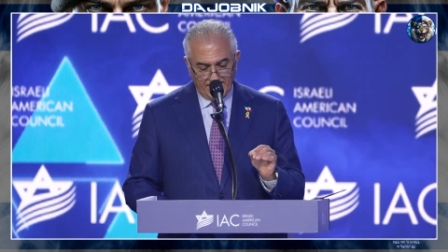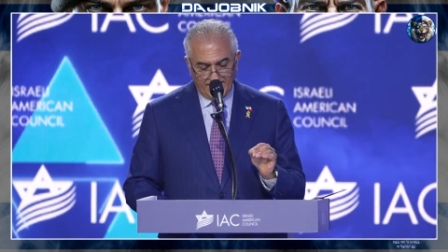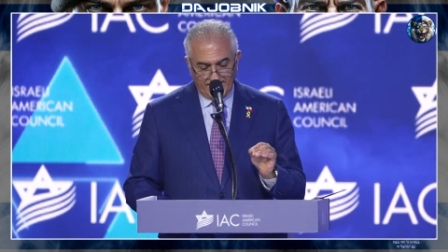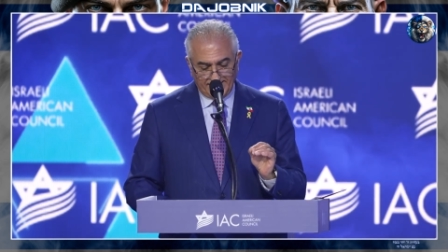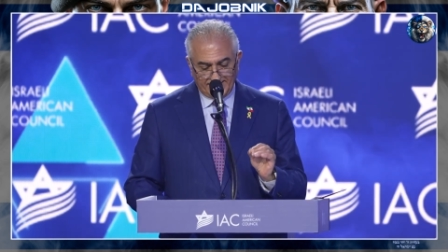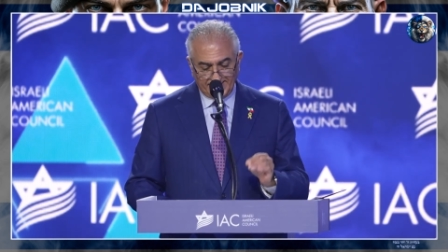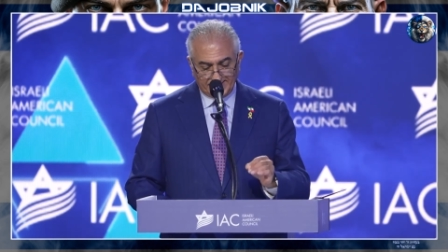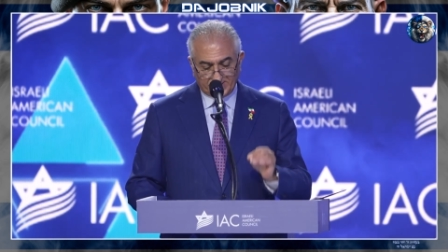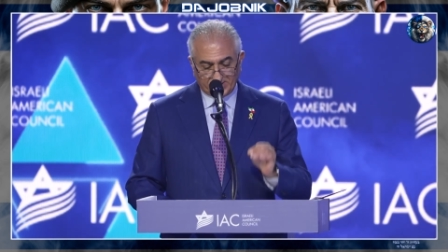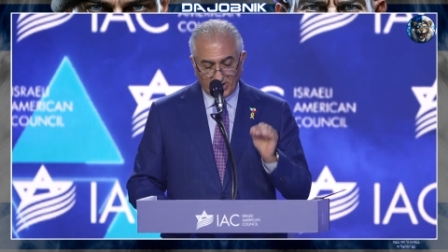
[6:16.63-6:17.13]

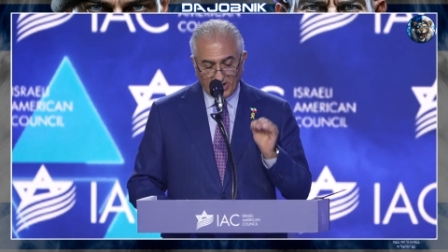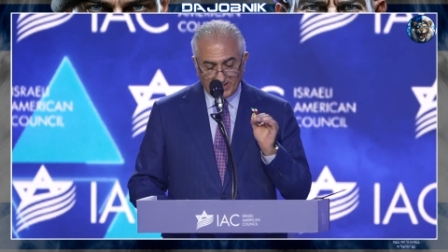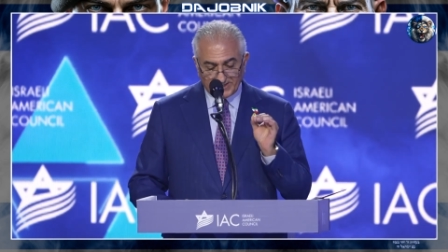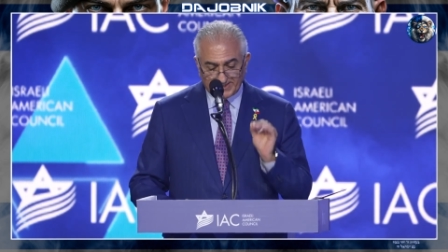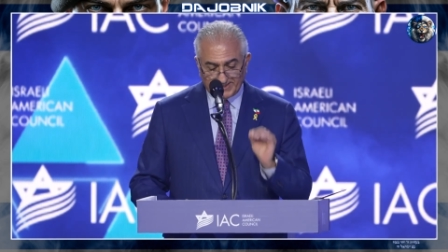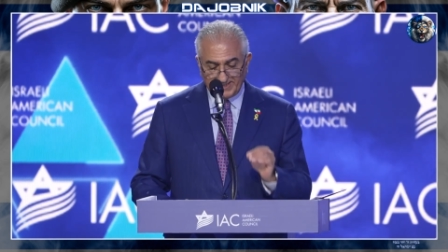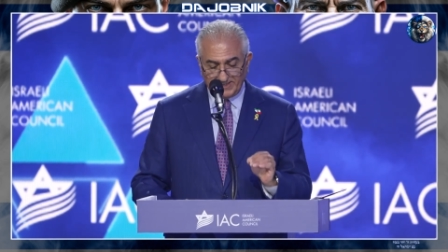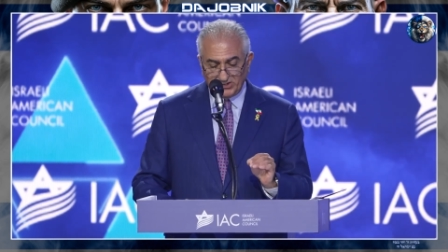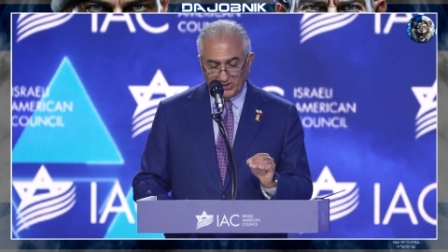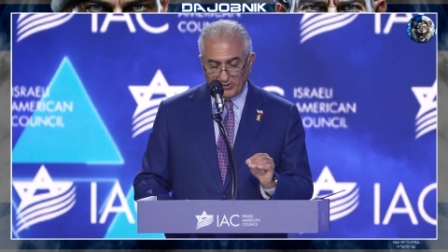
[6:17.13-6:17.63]
it is
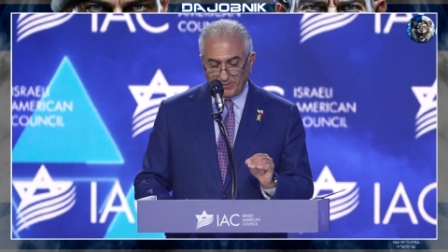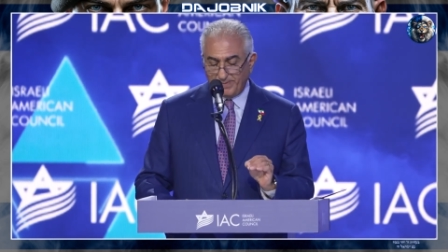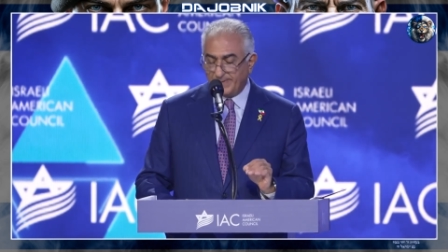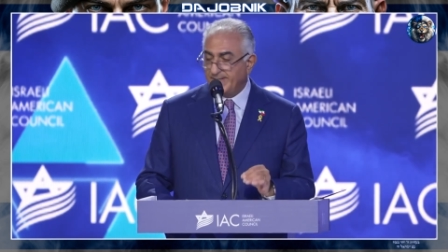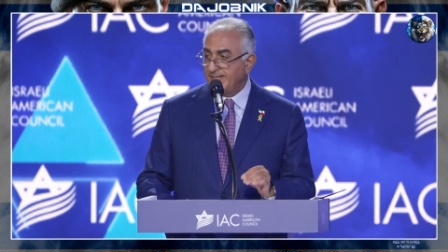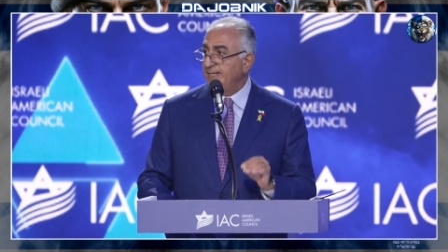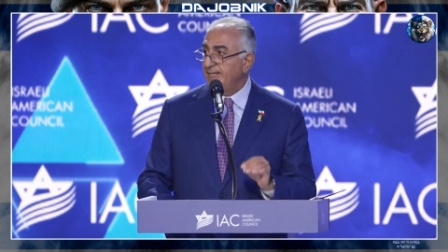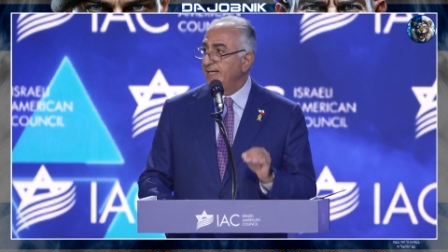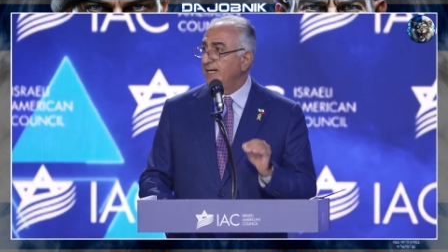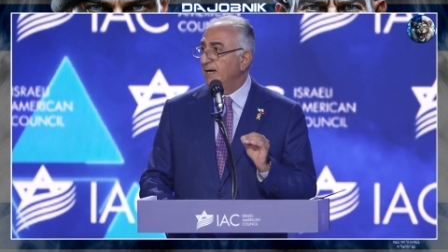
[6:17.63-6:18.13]

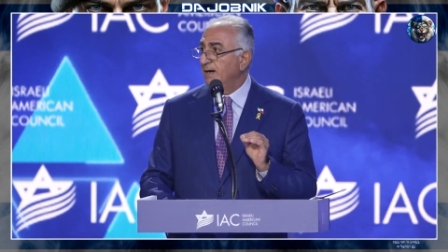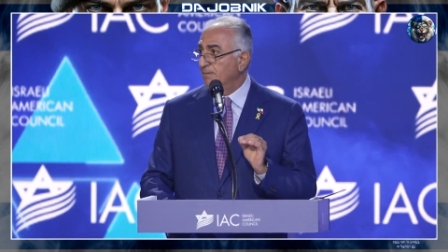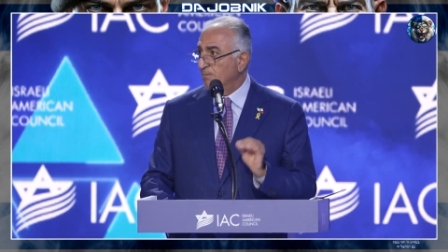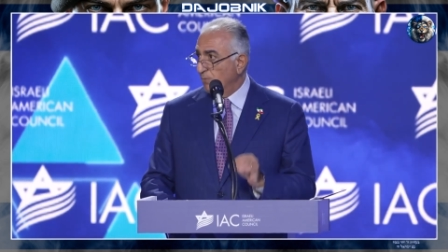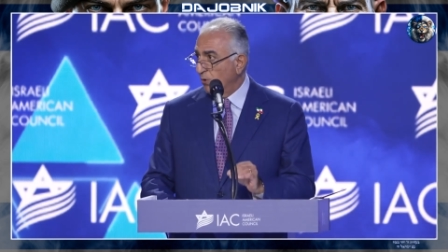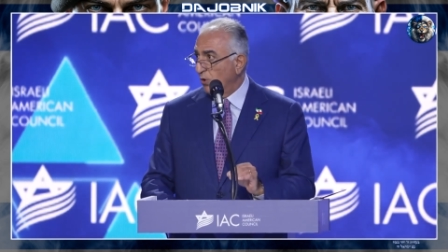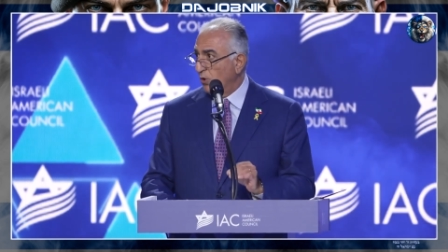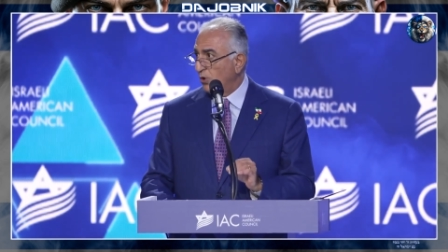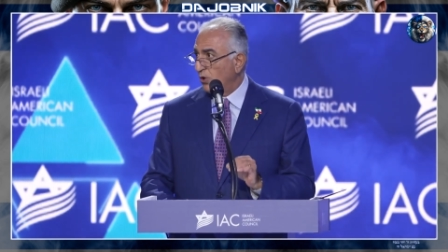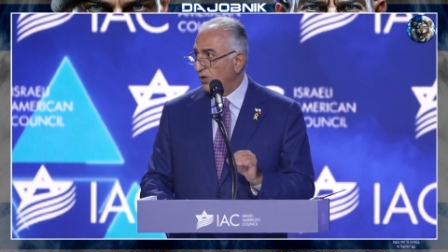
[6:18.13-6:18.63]
considerably
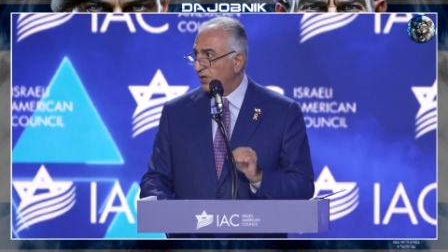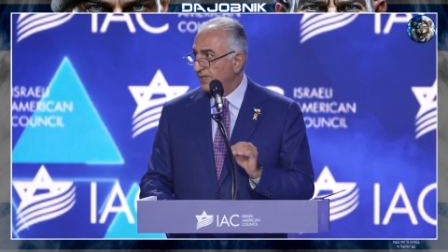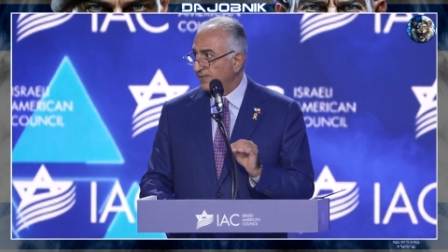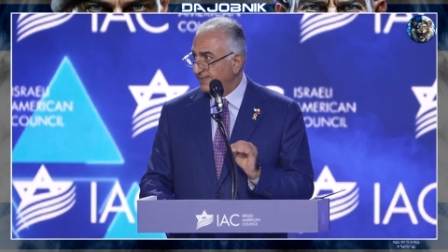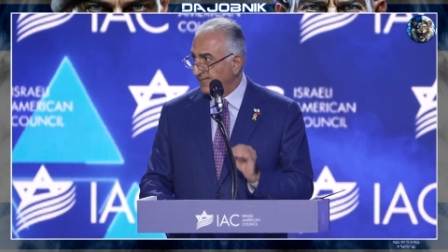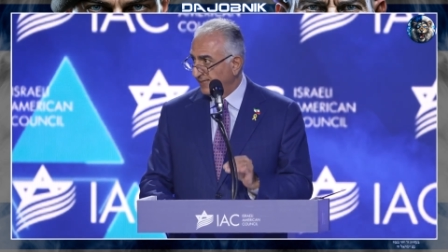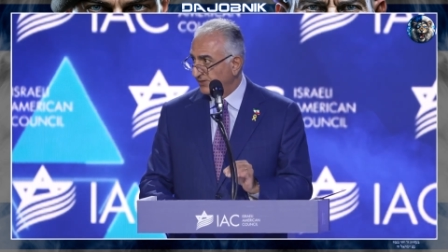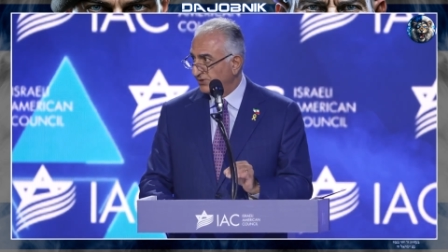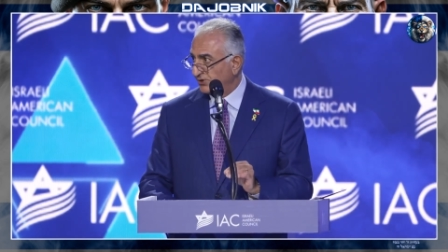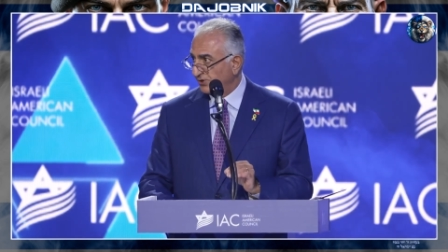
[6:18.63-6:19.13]
more
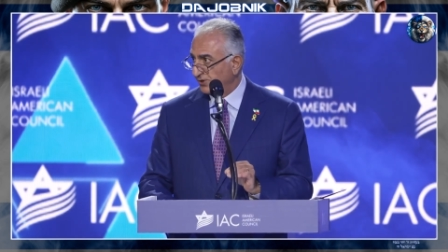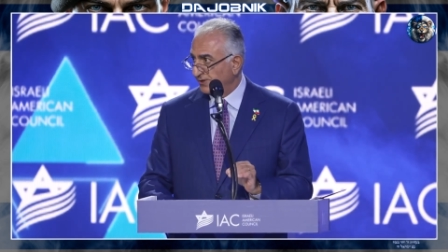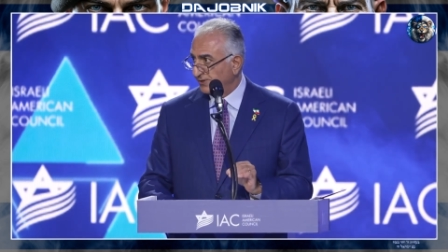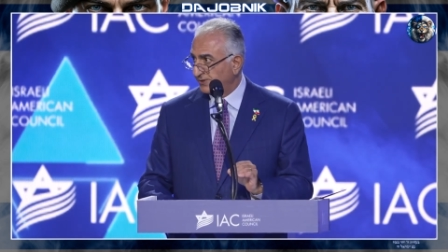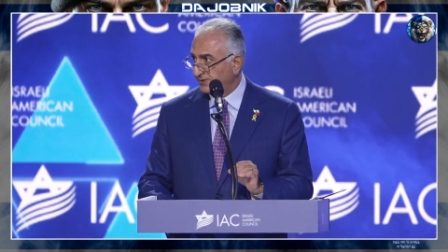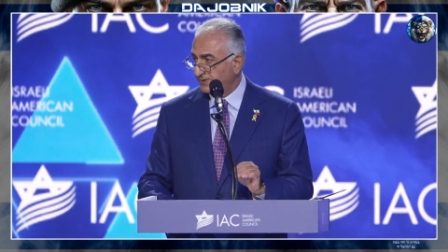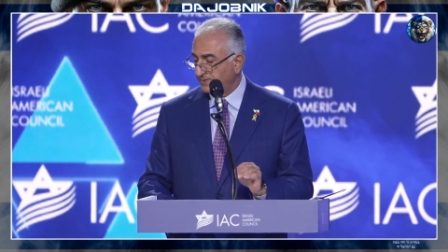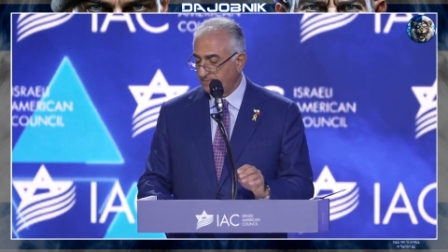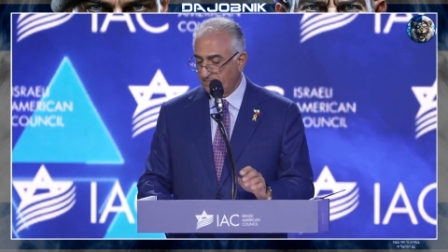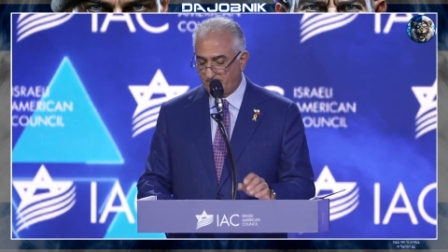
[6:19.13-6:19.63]

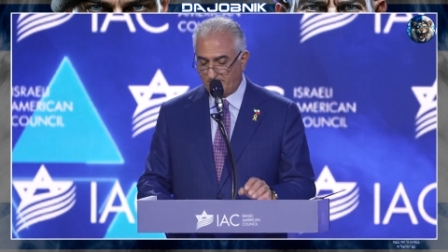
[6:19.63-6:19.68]
dangerous.